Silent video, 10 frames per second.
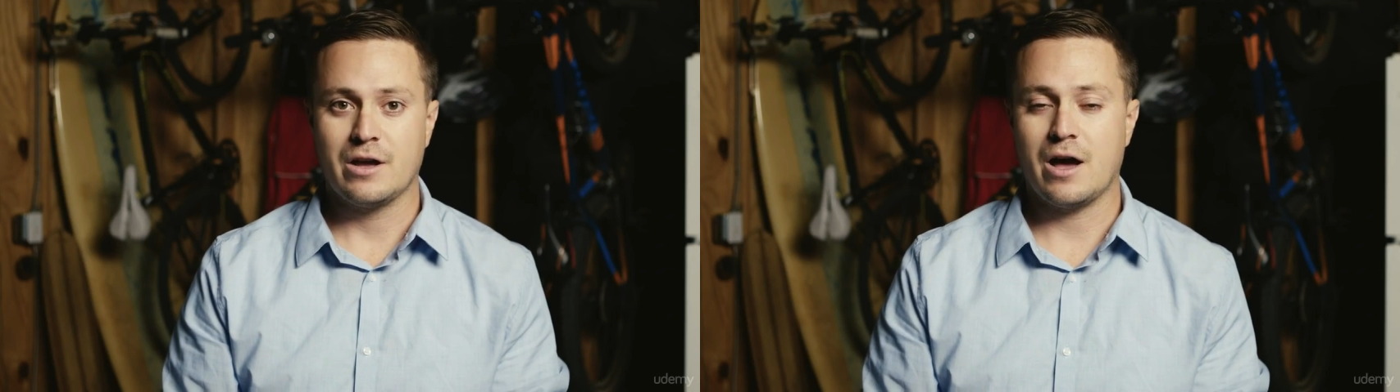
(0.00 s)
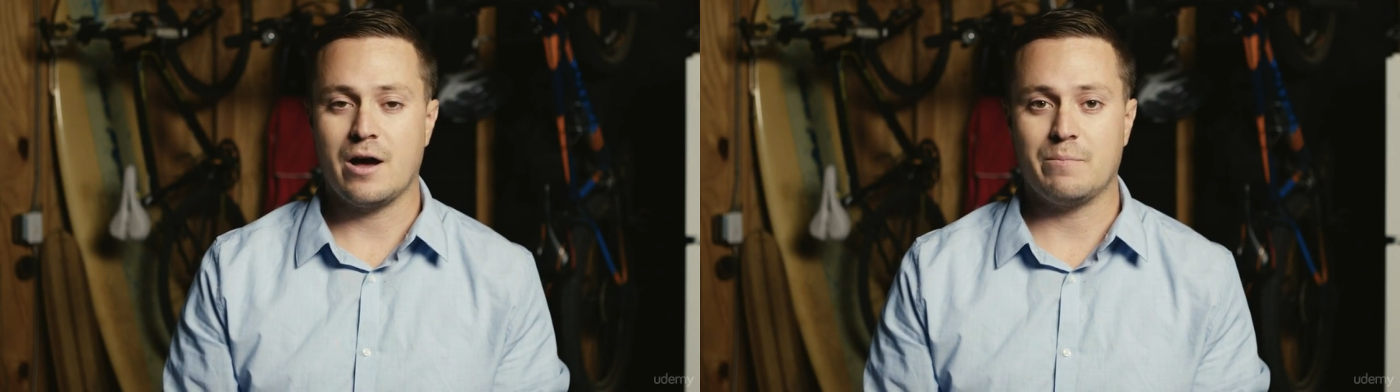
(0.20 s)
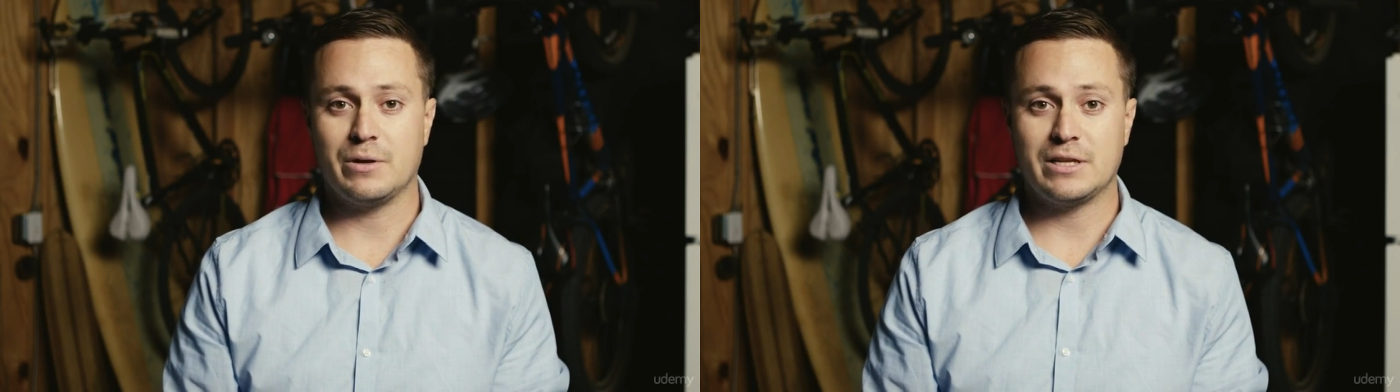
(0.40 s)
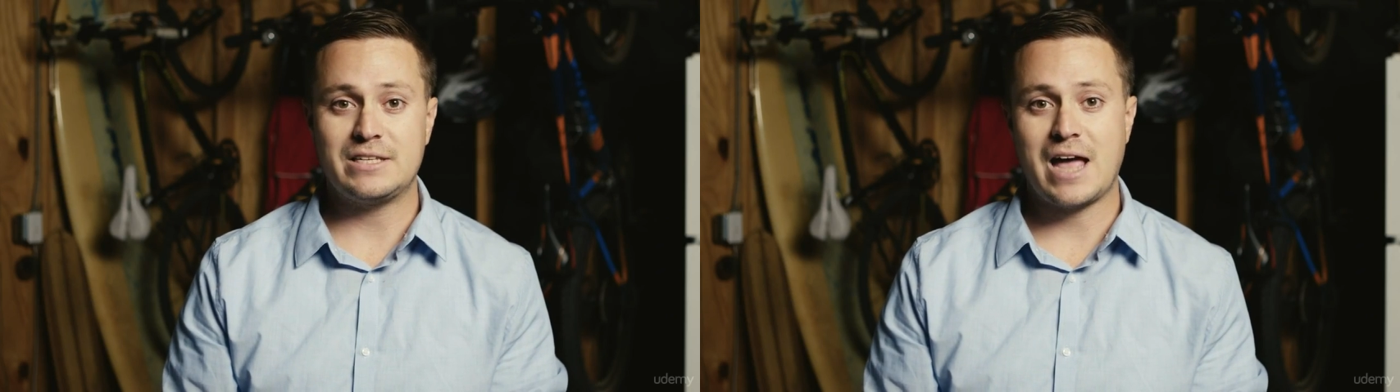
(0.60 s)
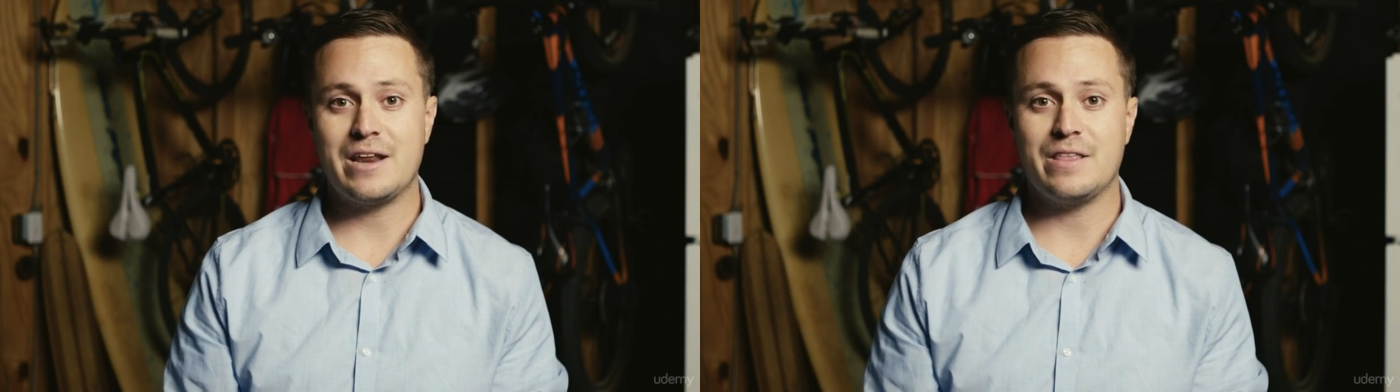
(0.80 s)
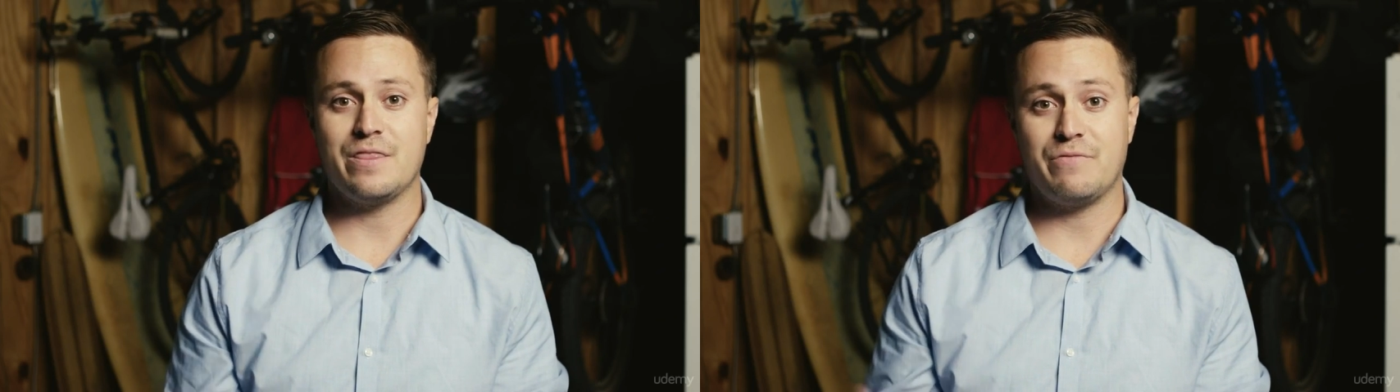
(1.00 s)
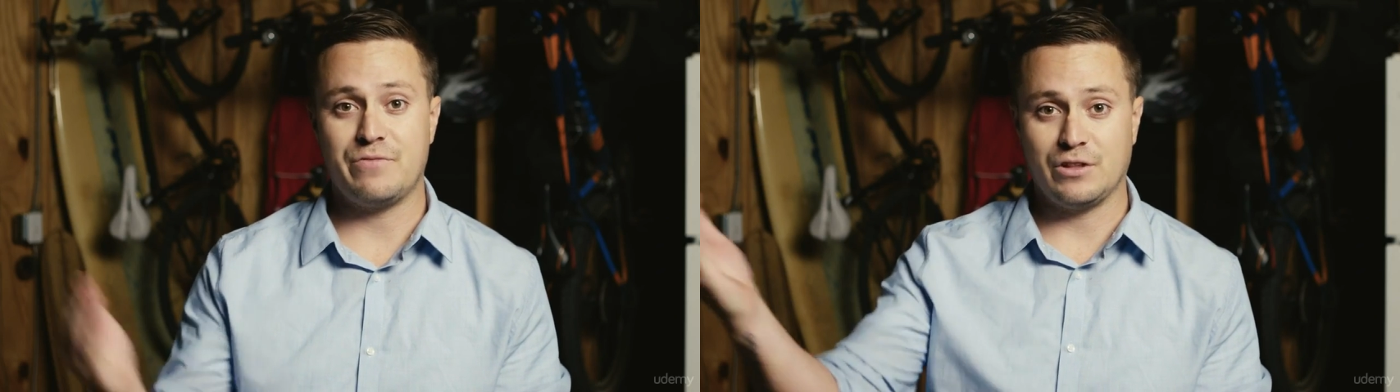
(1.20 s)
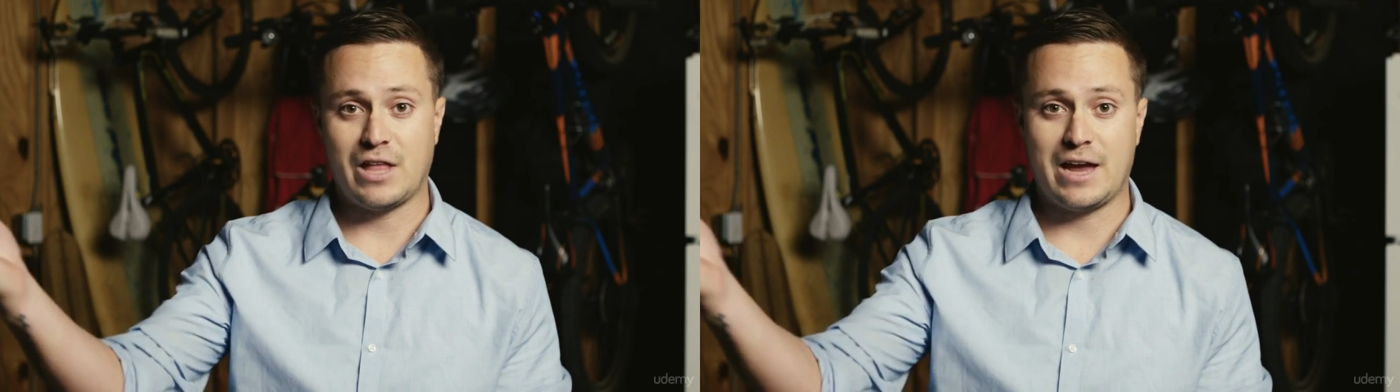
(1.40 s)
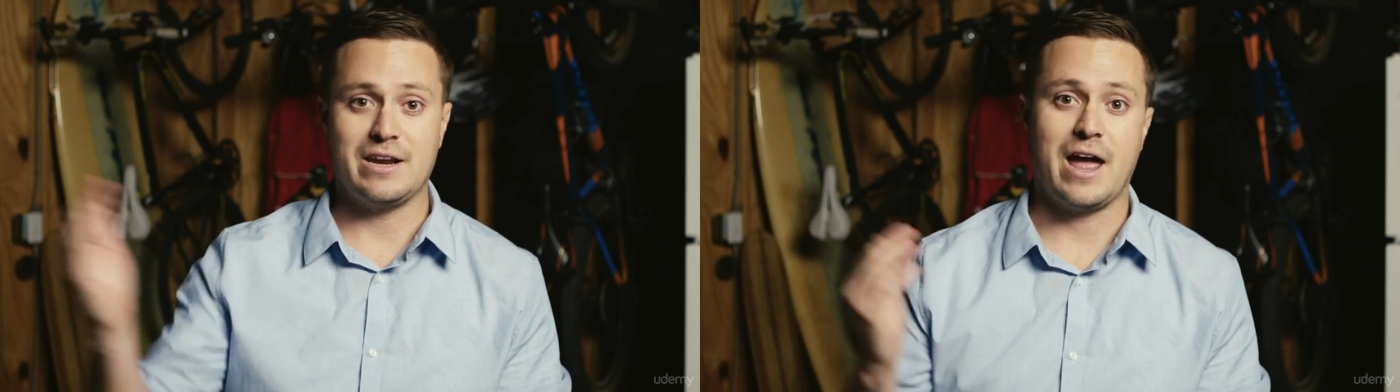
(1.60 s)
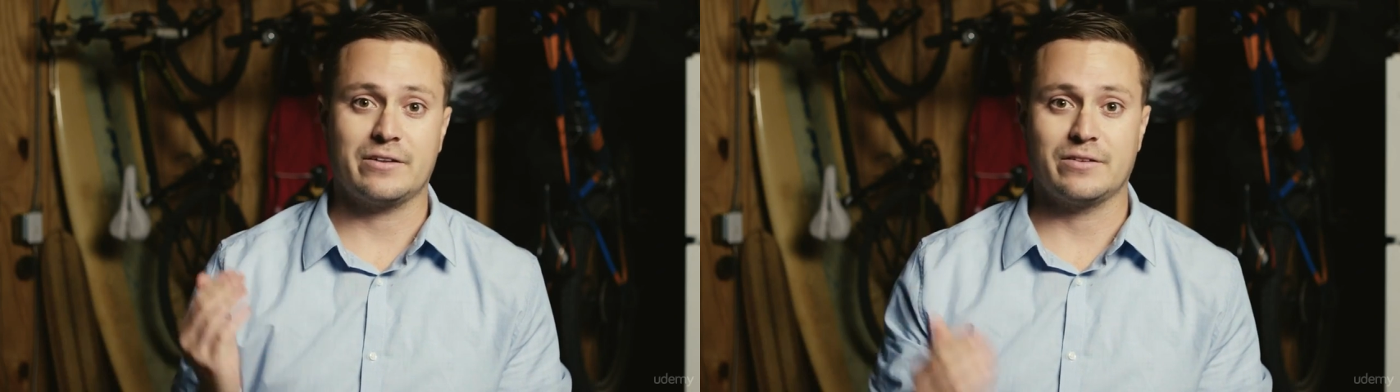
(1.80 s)
but let's add in the fill light
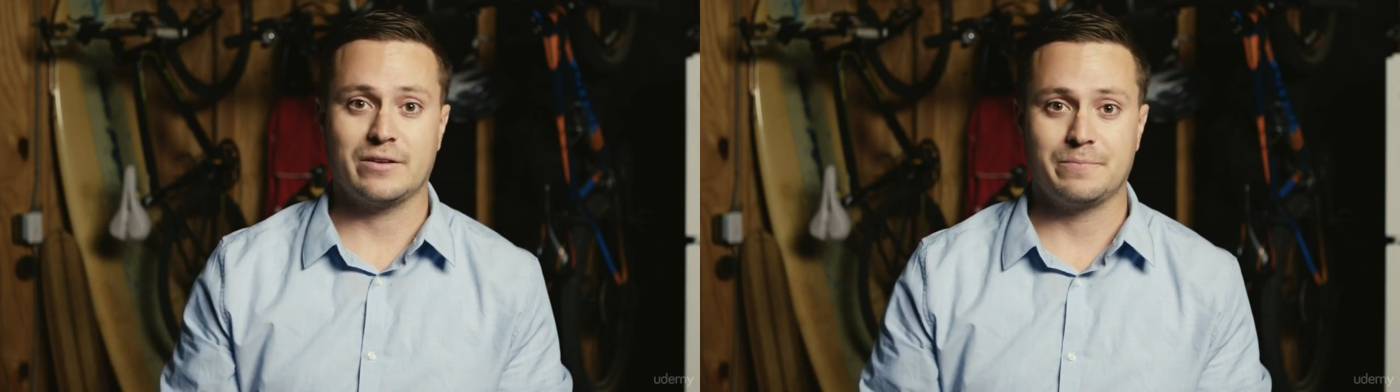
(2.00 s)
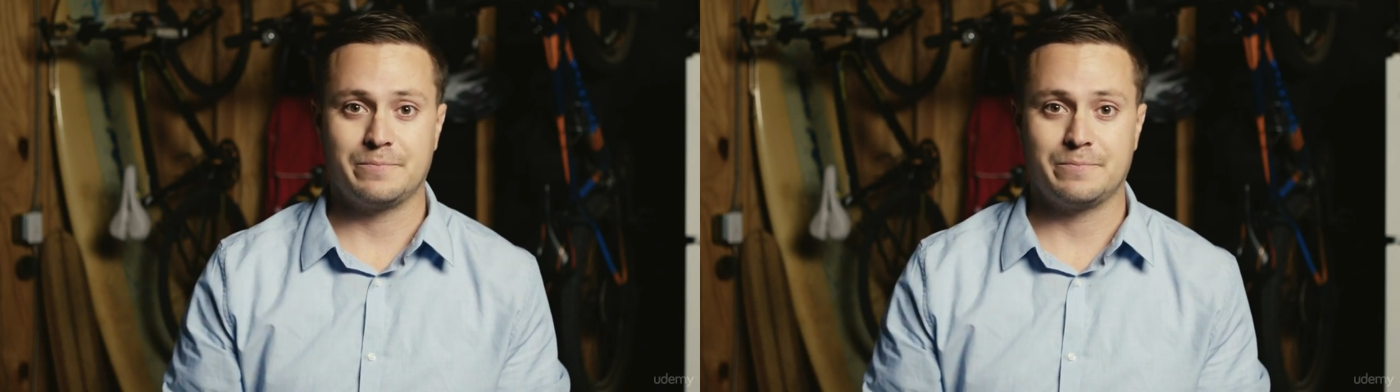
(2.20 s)
next.